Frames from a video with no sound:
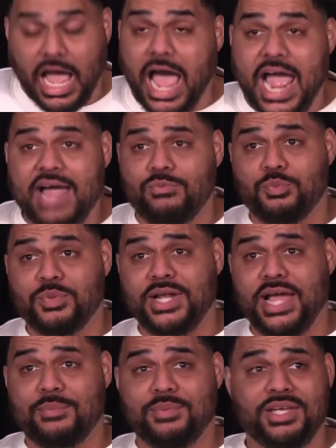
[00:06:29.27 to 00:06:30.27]
I haven't been
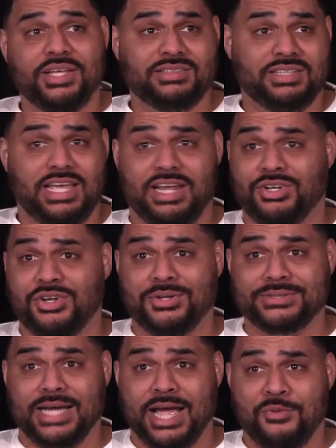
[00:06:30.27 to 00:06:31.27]
happy in a long
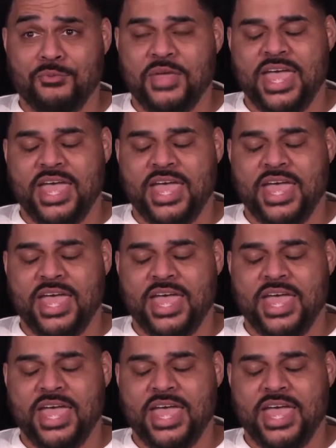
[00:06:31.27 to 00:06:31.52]
time.